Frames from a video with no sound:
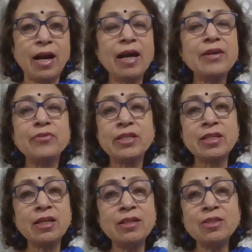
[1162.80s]
I
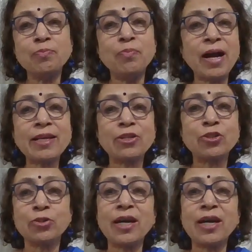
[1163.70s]
returned back to